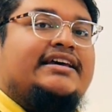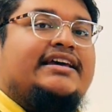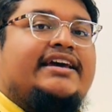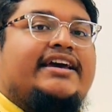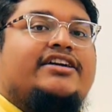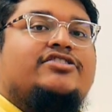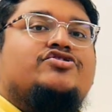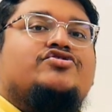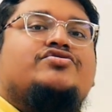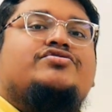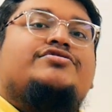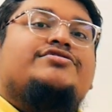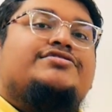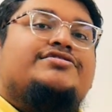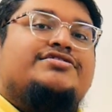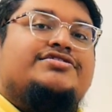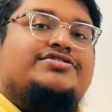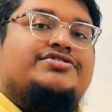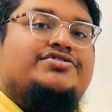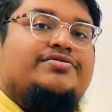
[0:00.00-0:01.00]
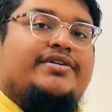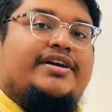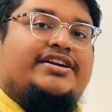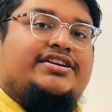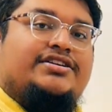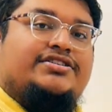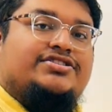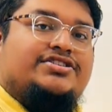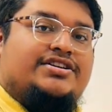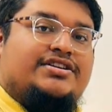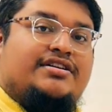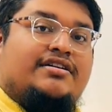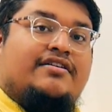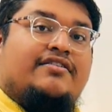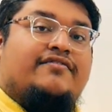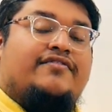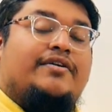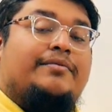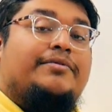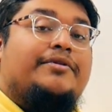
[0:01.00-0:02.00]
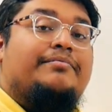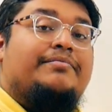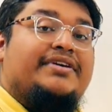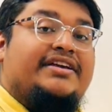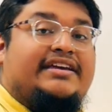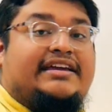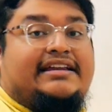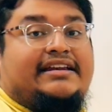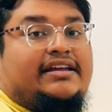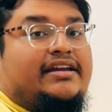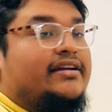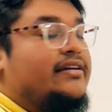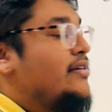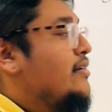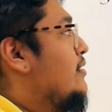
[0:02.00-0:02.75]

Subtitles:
introduces the duration from the beginning.